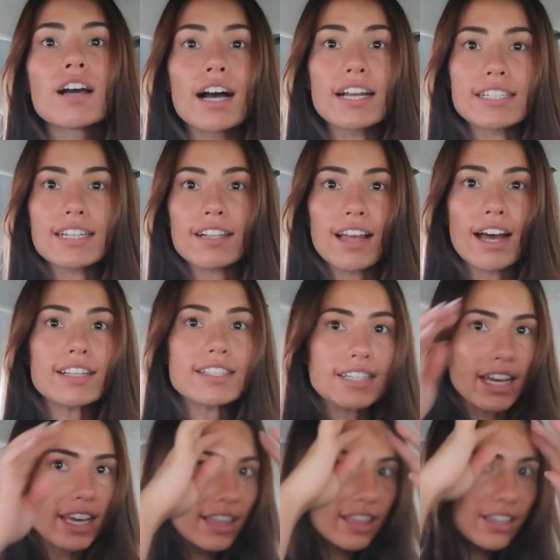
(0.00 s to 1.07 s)
I did it last
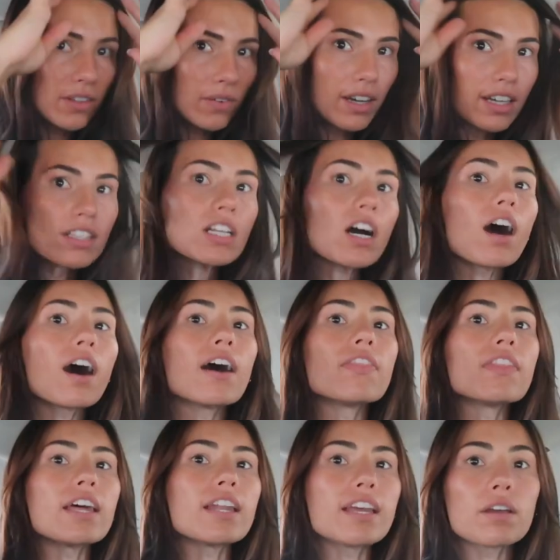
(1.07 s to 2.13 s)
night, like you guys saw,
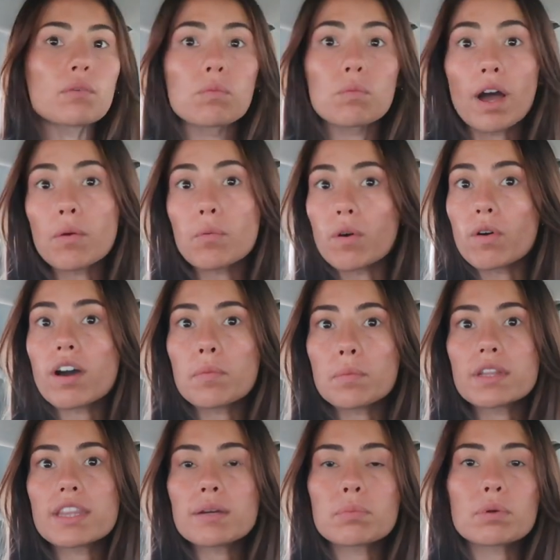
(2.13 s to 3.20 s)
and then I woke up
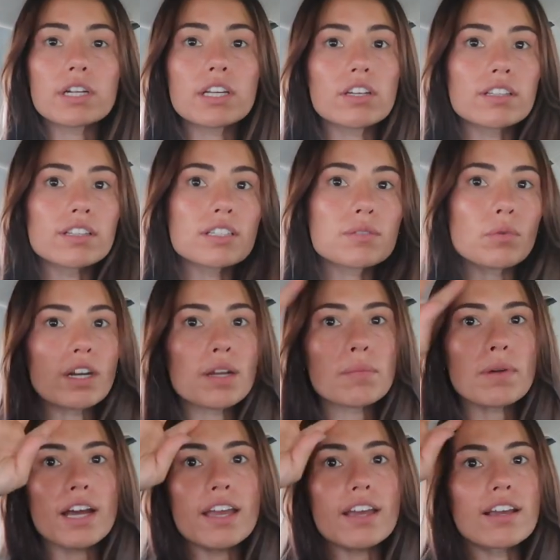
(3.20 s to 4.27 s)
with it pretty good this morning,
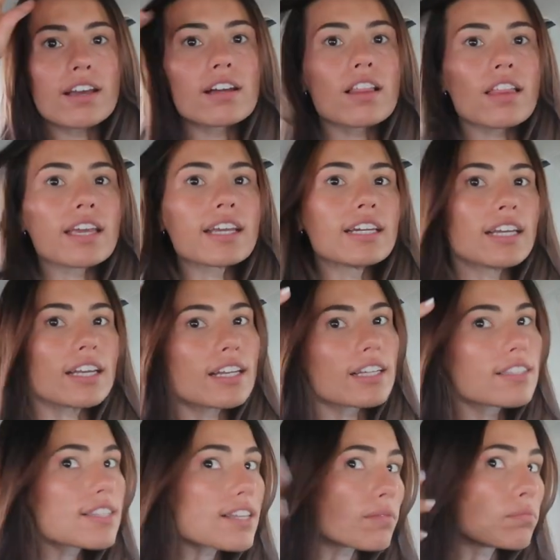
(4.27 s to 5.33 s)
but I like
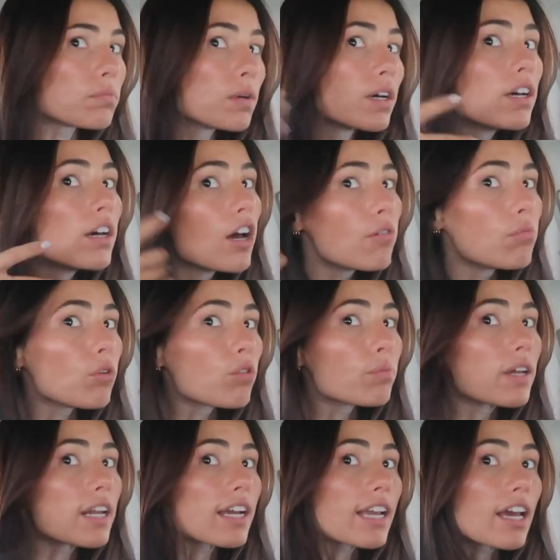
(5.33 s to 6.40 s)
needed some
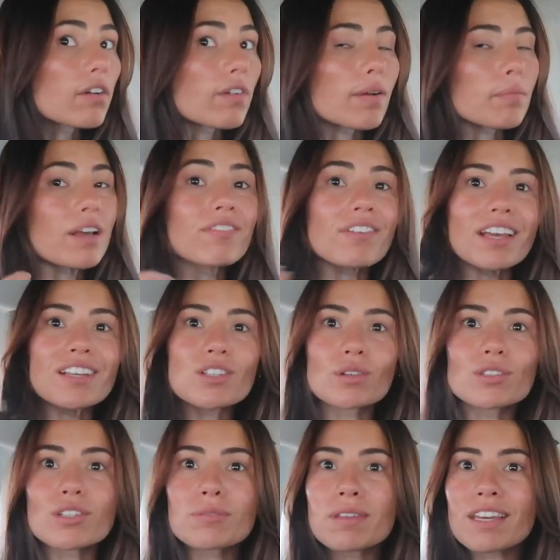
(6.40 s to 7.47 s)
movement again around my face, so
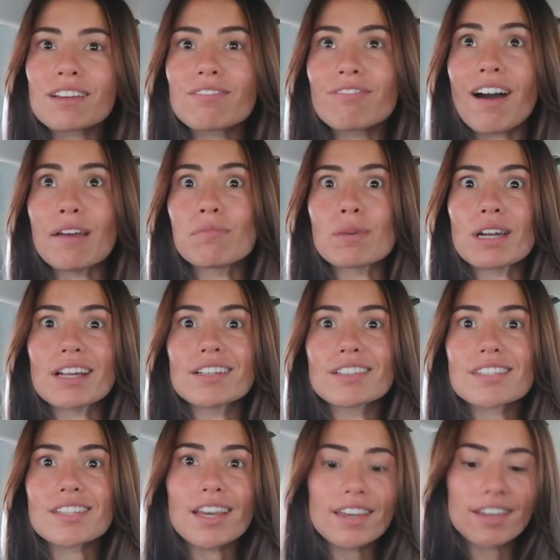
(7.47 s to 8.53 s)
it took me like 5
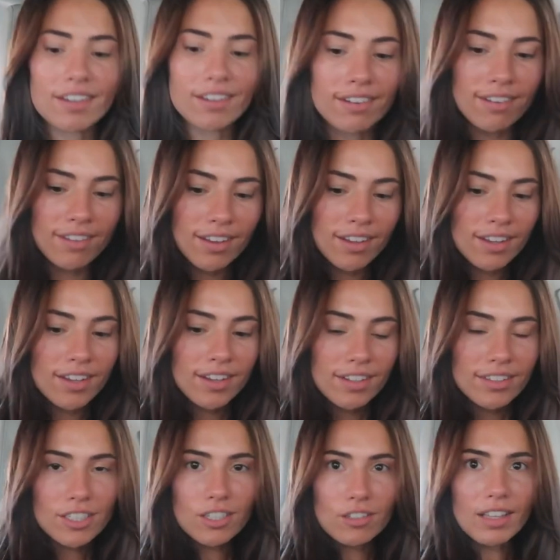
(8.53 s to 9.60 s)
minutes like
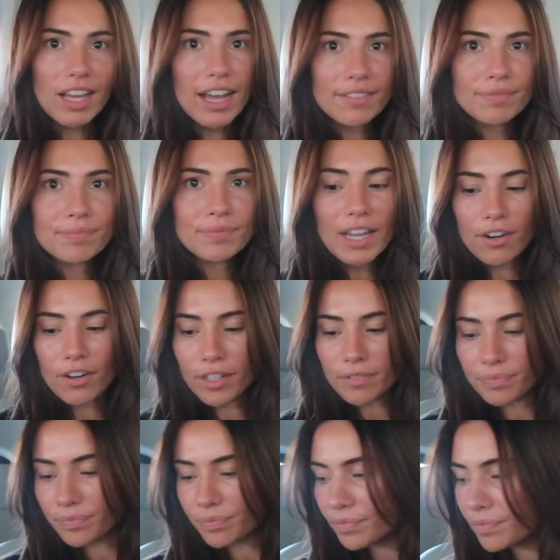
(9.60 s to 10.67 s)
to do that. I don't
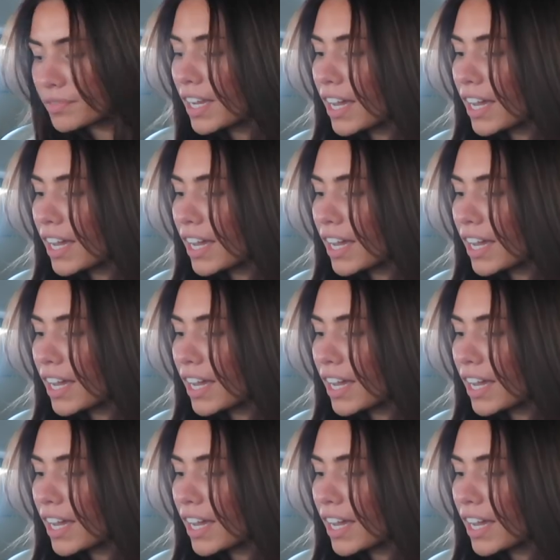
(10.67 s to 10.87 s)
know.